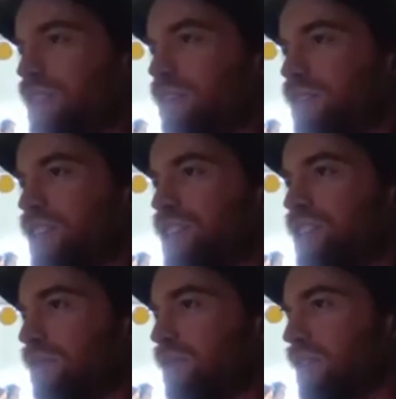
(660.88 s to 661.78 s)
definitions
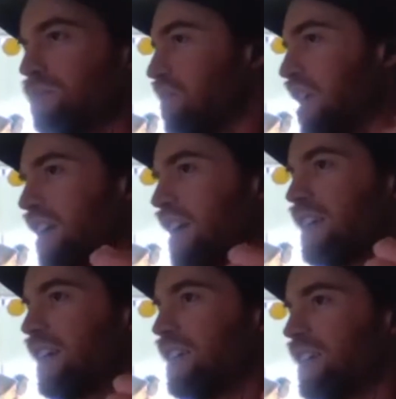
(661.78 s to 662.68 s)
of them or had
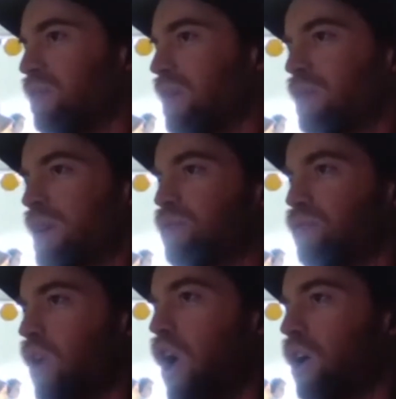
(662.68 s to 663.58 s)
any idea what went
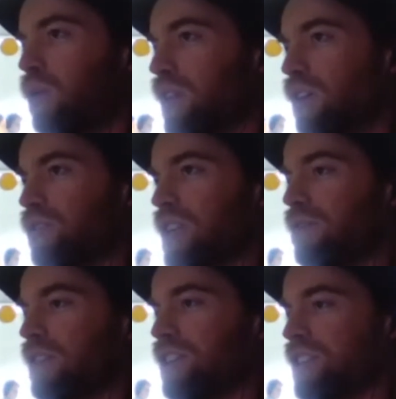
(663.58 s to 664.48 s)
wrong with other
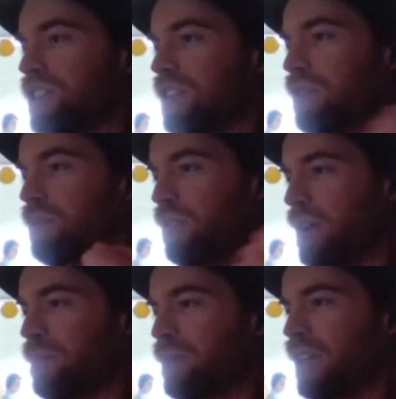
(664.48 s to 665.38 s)
definitions of them,
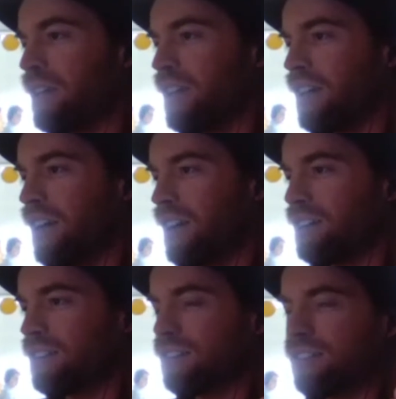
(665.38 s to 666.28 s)
right? And,
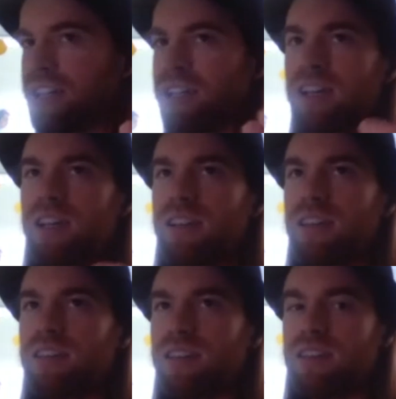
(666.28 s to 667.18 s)
like,
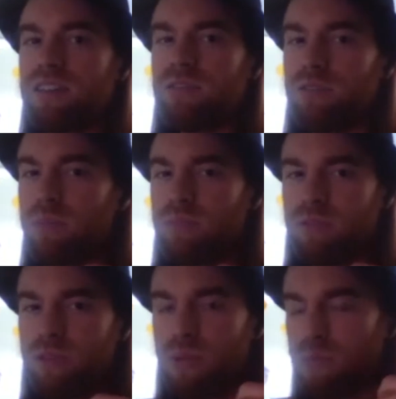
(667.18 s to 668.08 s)

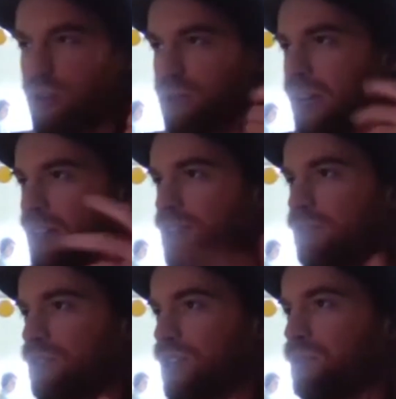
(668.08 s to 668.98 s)
from the perspective
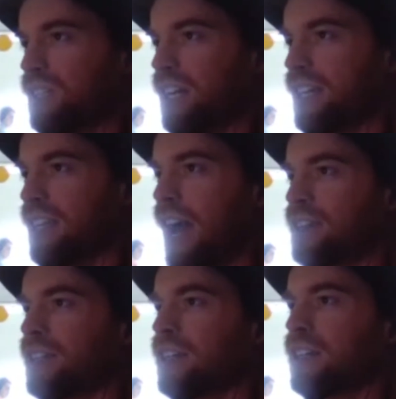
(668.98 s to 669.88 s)
of someone like that,